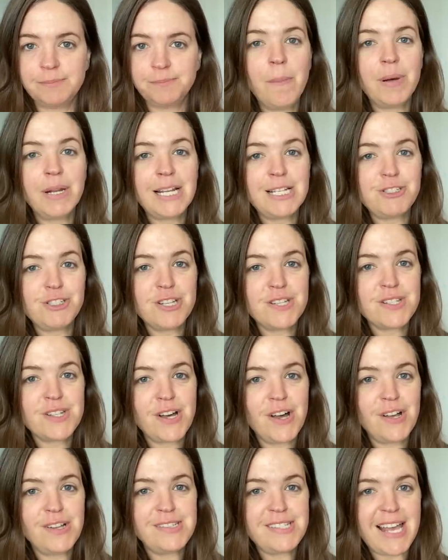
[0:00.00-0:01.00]
But I just
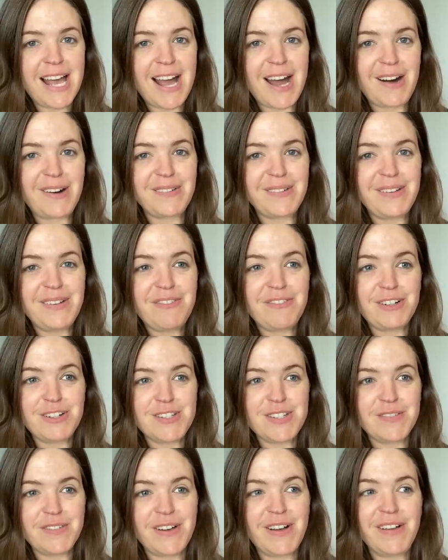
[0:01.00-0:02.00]
called down.
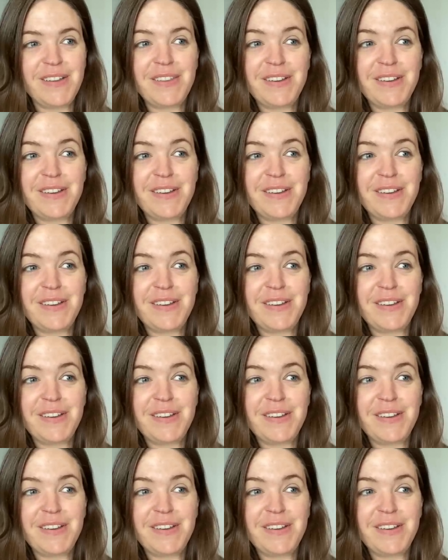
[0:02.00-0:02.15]
First of all,